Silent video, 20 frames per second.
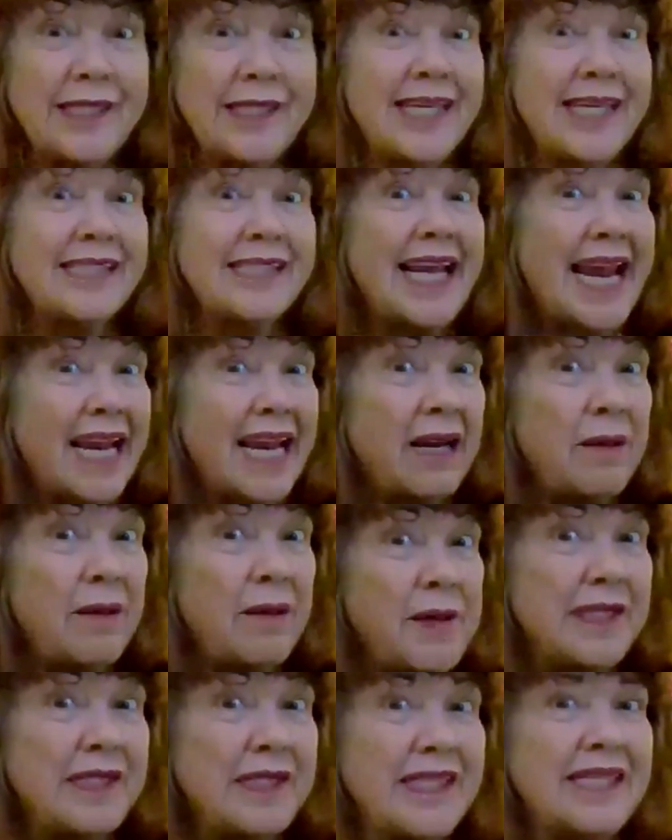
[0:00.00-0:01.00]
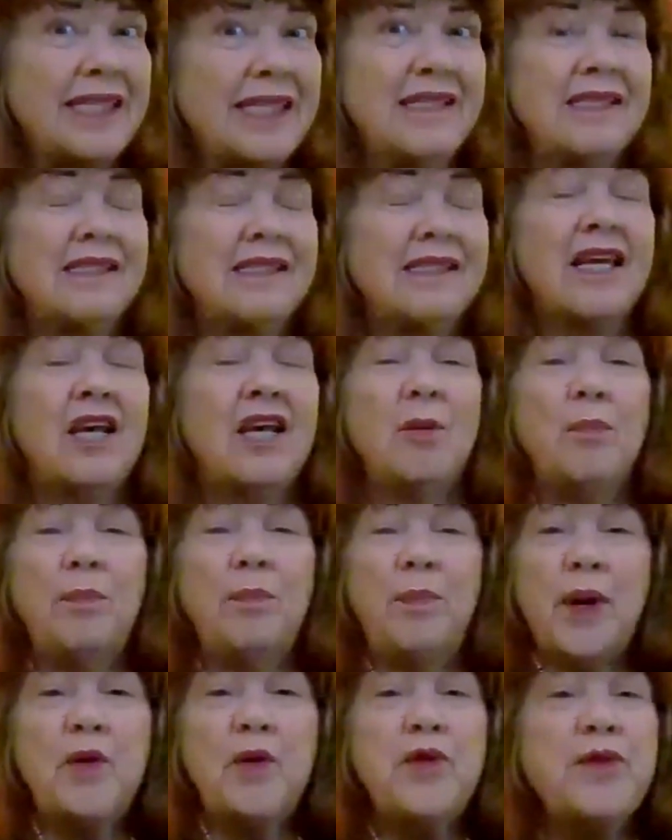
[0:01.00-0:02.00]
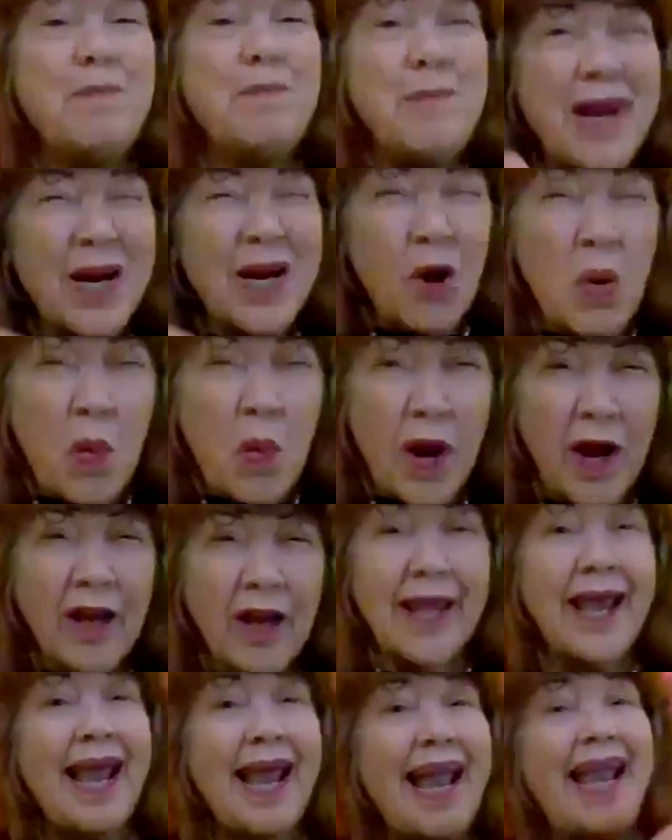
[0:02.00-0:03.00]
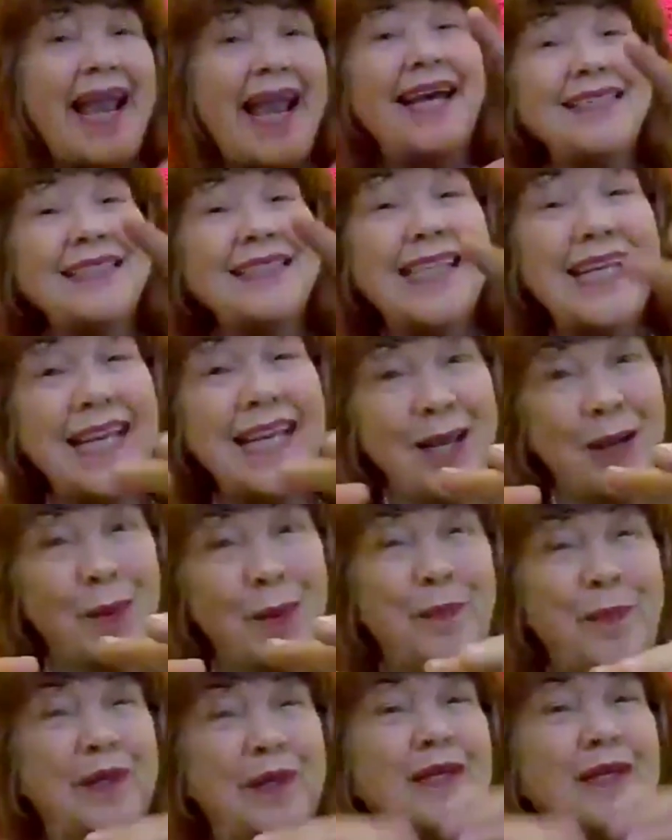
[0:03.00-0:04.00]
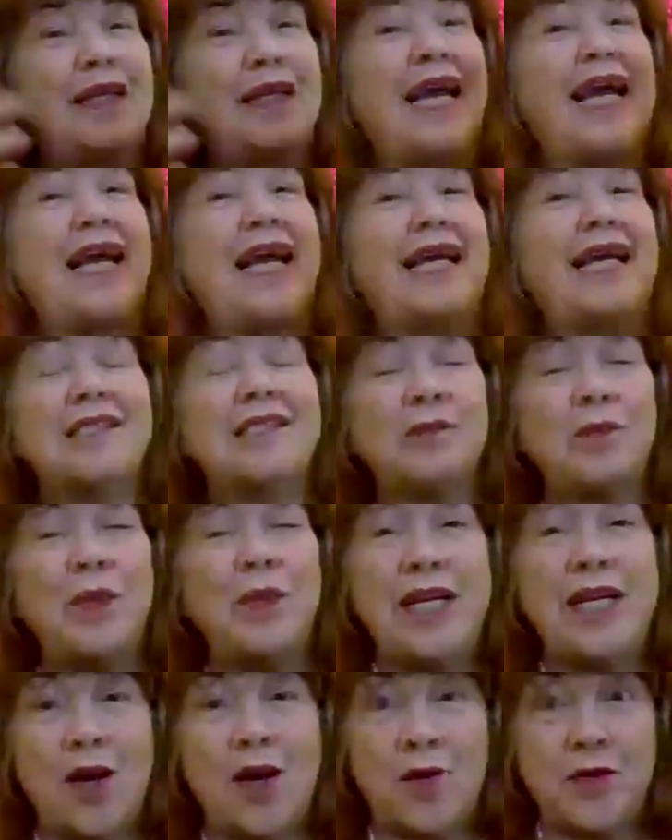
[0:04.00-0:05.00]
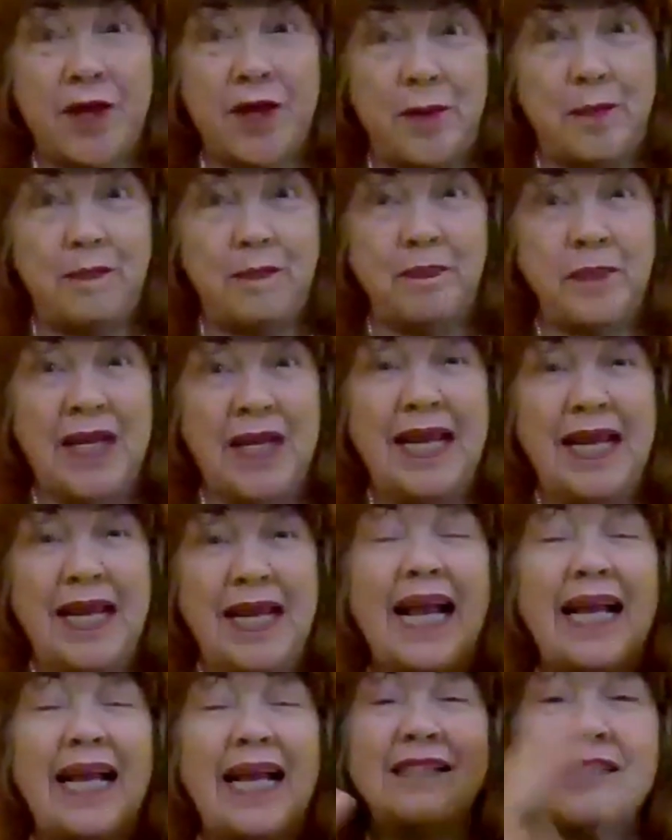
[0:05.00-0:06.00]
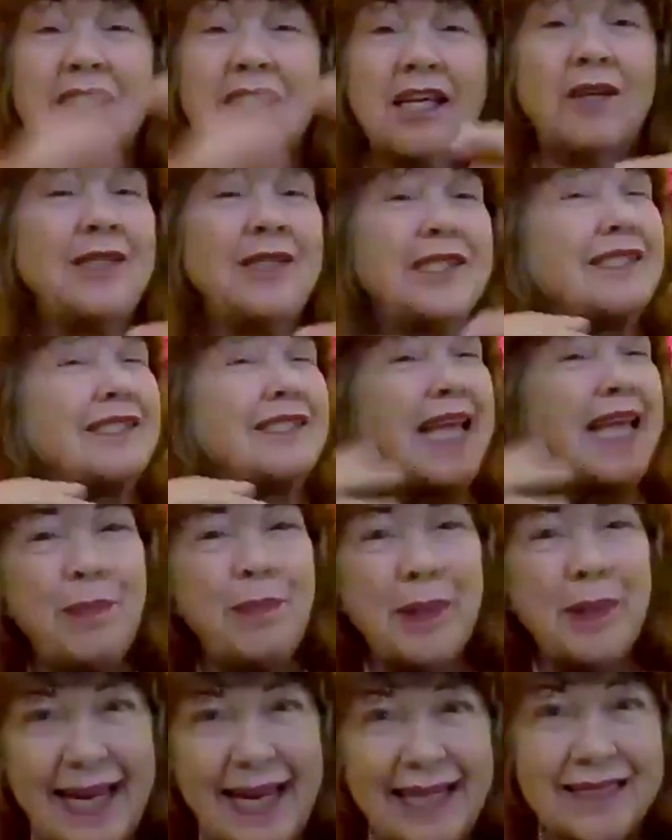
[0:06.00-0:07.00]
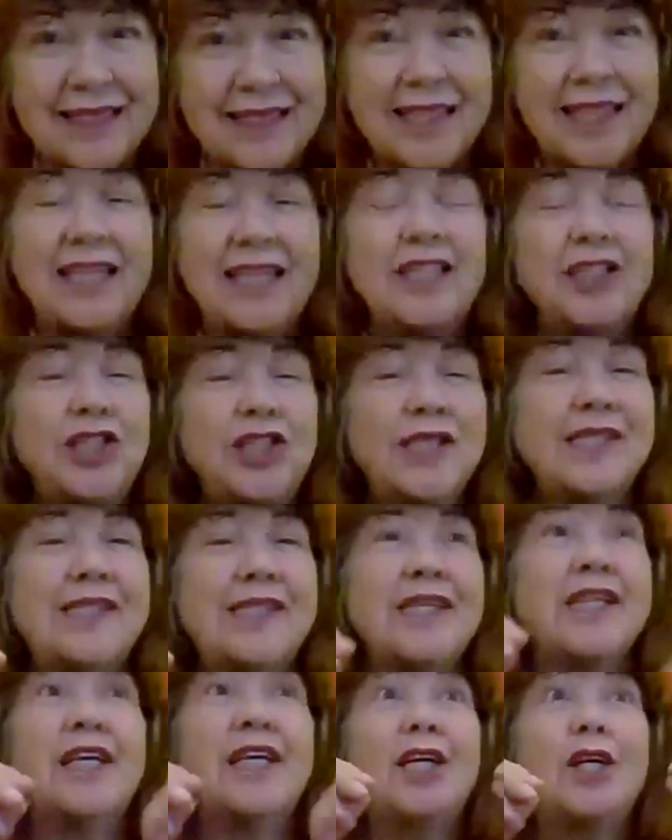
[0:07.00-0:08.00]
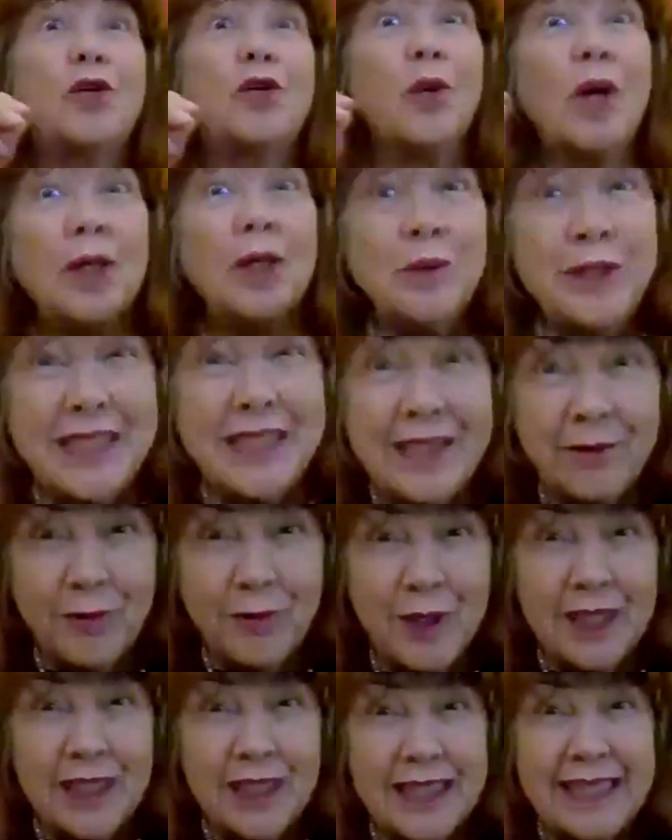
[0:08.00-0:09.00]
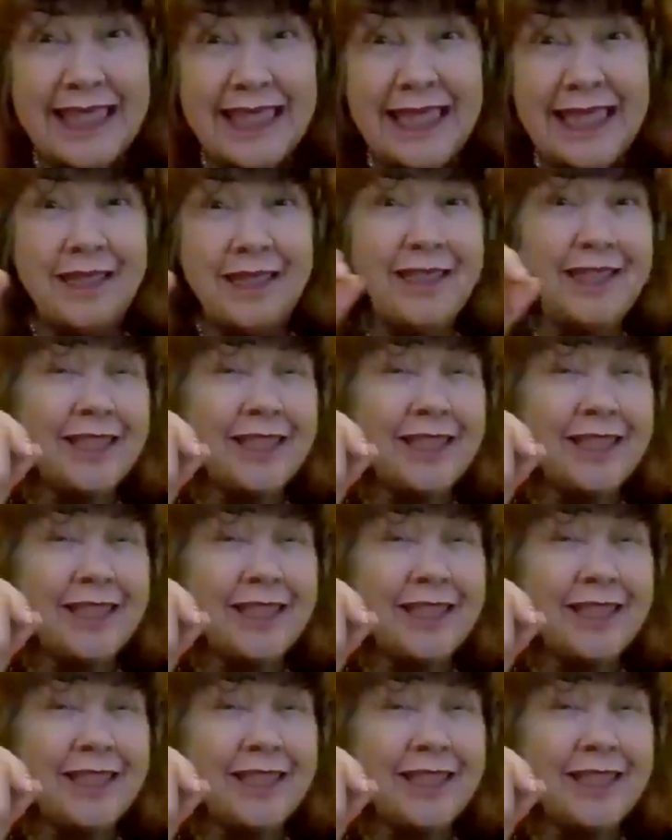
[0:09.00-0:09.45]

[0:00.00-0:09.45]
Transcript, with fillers: Yes, cannabis is both marijuana and hemp as we know them. And so same plant, just grown differently,